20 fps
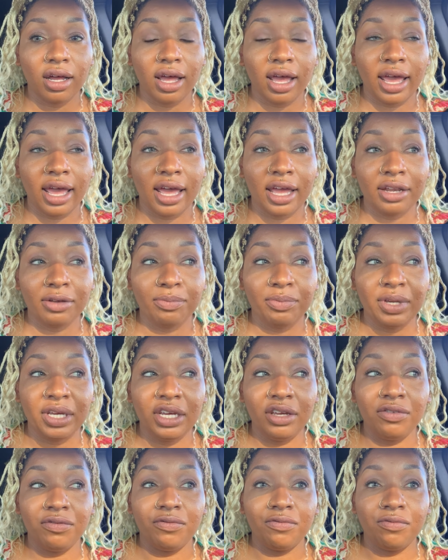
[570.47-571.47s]
and
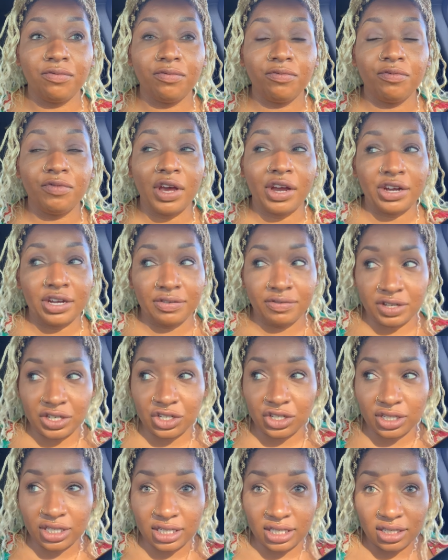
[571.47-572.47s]
be very
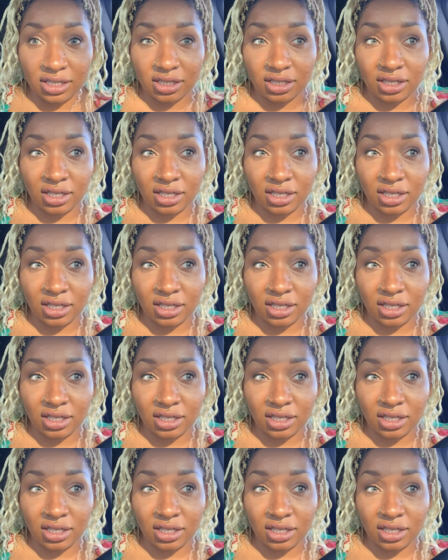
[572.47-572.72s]
vigilant.